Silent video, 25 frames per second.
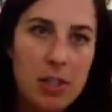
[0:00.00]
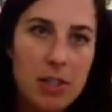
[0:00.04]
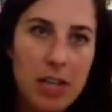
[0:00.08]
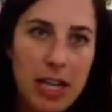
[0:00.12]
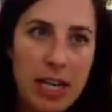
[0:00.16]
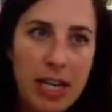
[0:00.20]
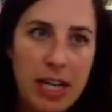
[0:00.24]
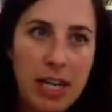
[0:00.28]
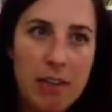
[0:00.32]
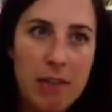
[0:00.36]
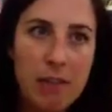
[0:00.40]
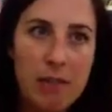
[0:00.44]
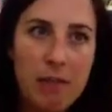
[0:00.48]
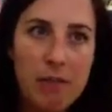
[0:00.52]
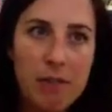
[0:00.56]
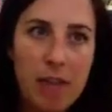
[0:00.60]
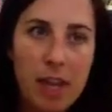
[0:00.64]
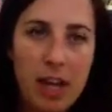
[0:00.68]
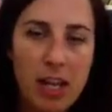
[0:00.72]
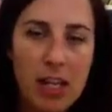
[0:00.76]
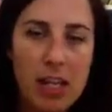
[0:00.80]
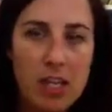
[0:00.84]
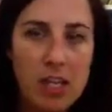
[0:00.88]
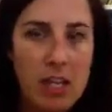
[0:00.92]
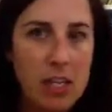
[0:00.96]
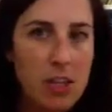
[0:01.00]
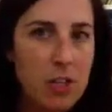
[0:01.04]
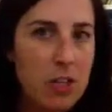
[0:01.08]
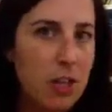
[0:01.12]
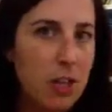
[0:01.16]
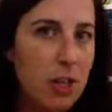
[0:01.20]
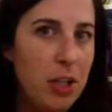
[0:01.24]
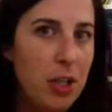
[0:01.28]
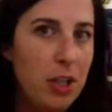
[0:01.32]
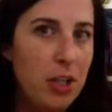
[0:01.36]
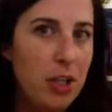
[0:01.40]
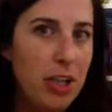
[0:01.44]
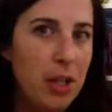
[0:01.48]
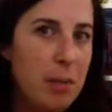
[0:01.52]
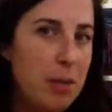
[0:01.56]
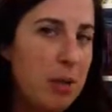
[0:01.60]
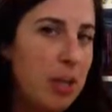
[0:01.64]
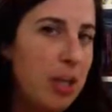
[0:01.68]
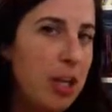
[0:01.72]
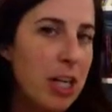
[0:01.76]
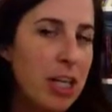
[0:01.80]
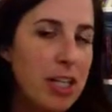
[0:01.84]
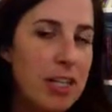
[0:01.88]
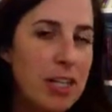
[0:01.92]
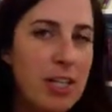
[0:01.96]
native and digital
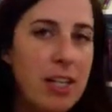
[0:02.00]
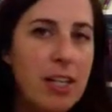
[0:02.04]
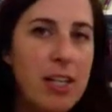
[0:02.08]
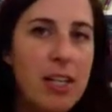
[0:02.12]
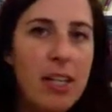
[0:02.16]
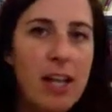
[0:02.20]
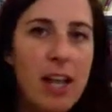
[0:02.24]
immigrant,